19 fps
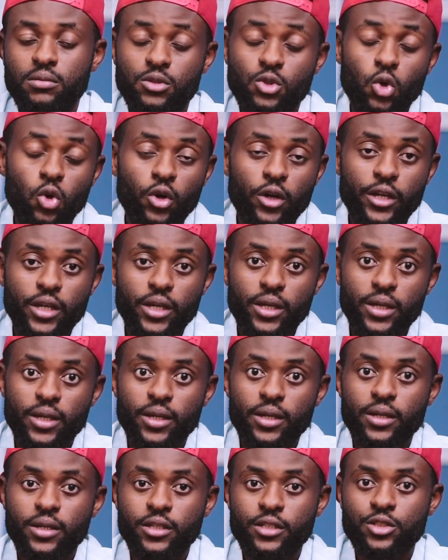toy
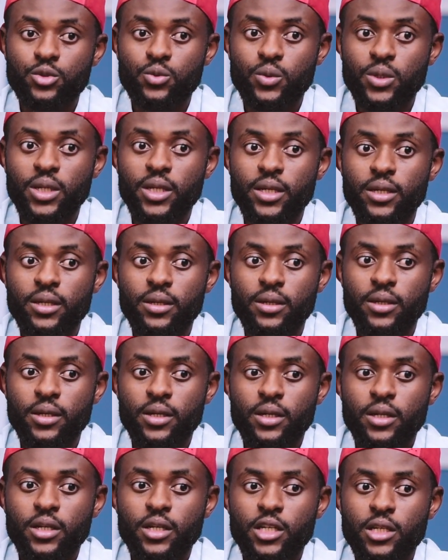here is really,
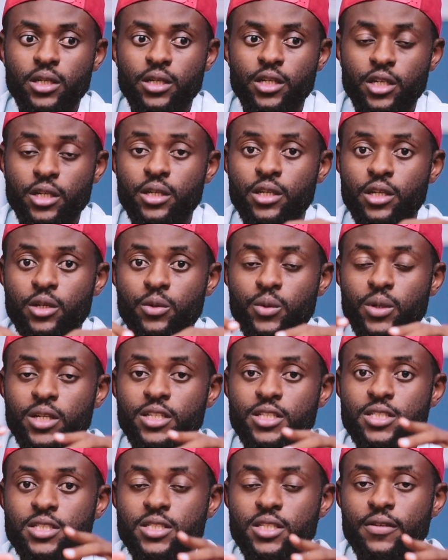he really
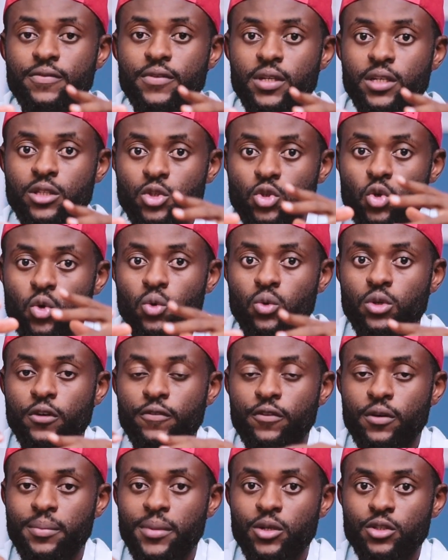saved a ton of
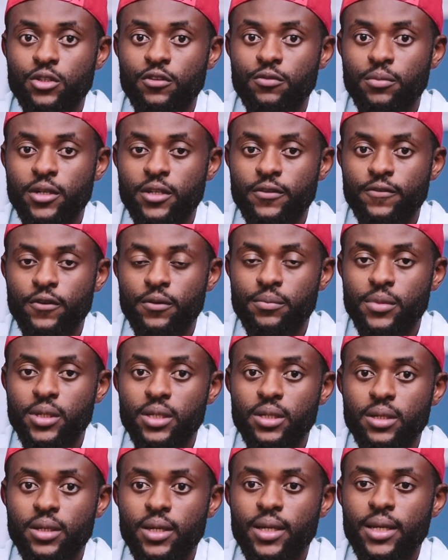amount of money for
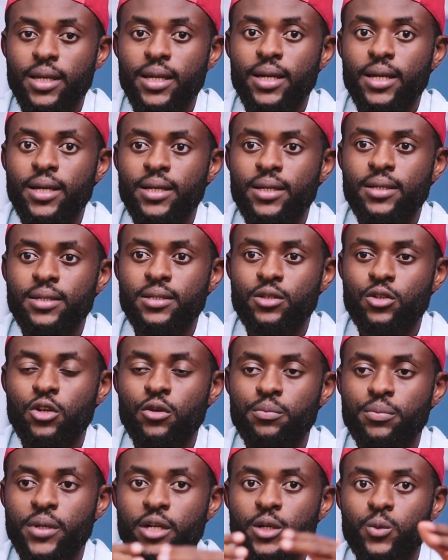me. And
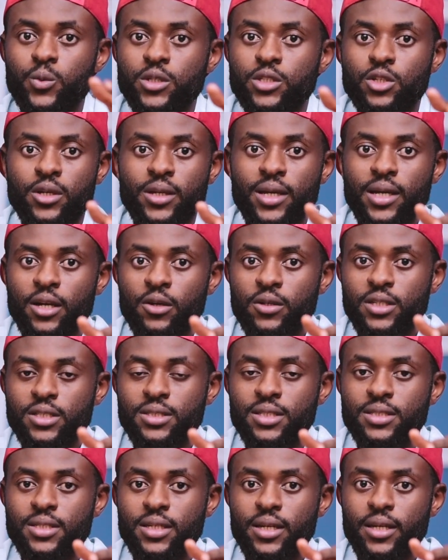comparing with other outlets
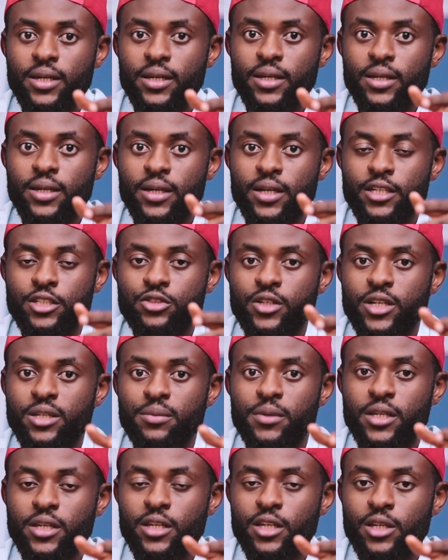that I tried
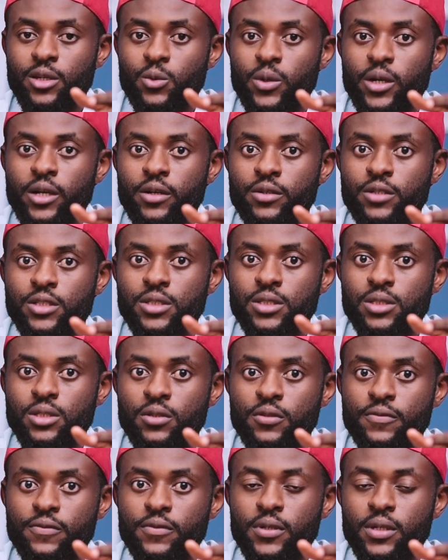making inquiries
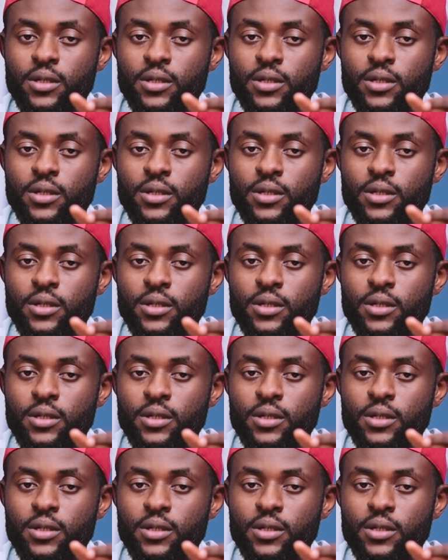of